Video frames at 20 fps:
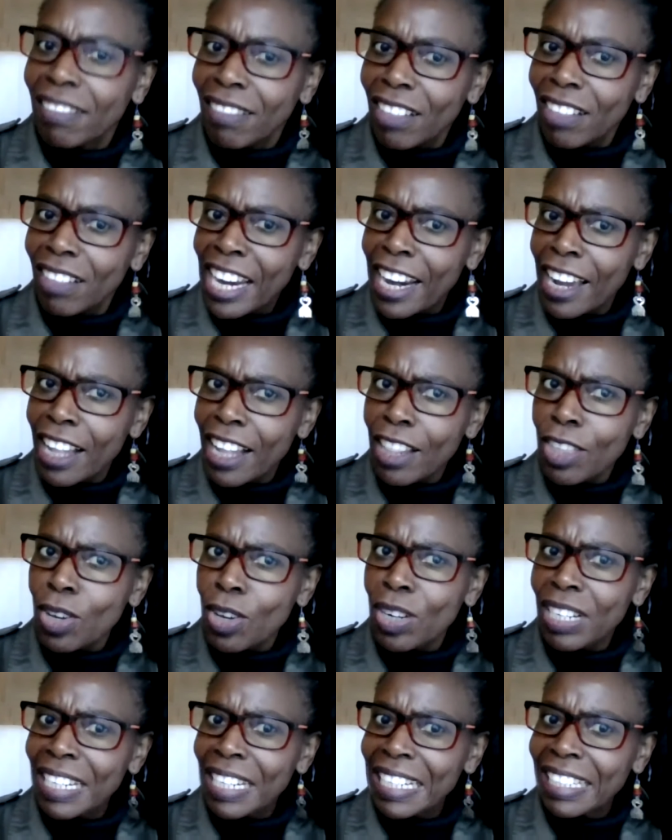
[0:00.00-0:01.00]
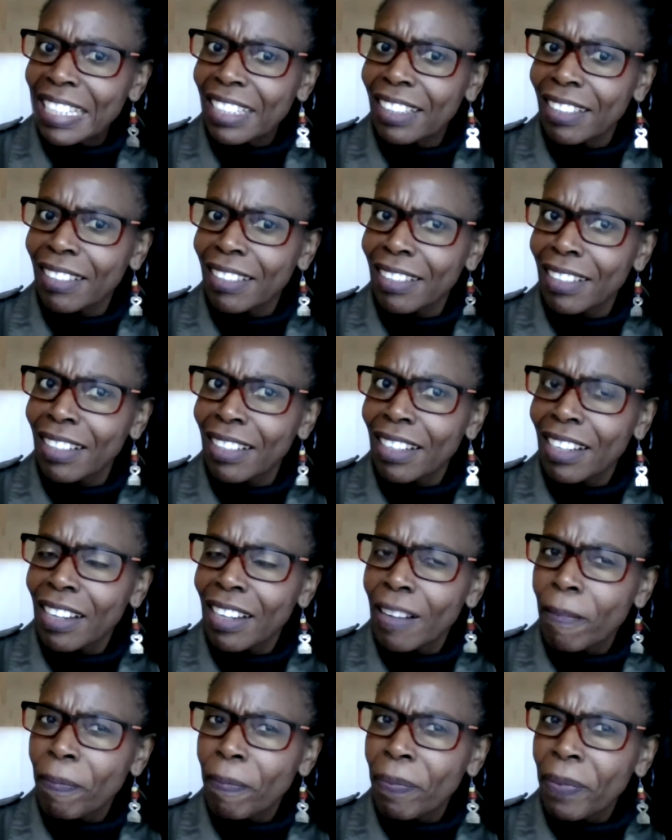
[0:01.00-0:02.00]
a health condition,
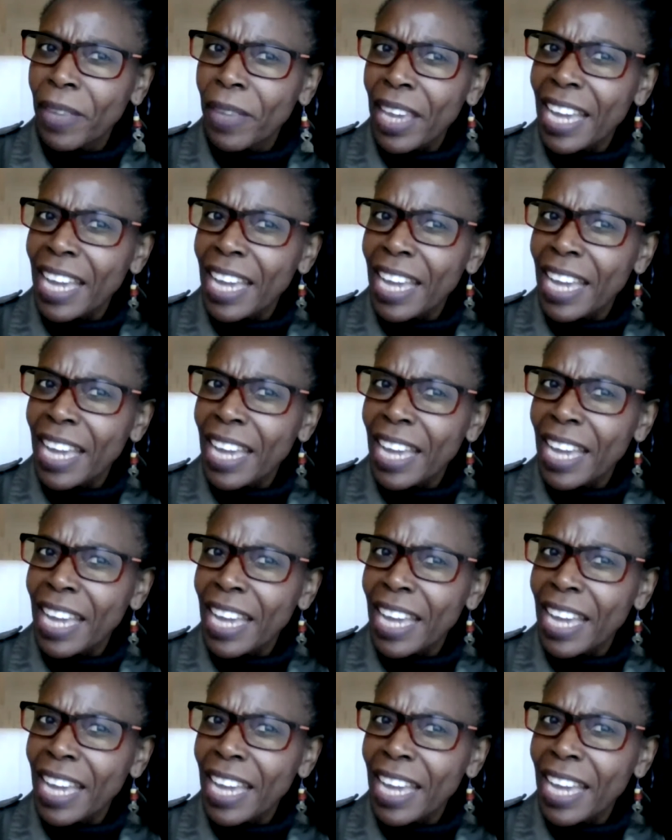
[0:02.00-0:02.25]
ends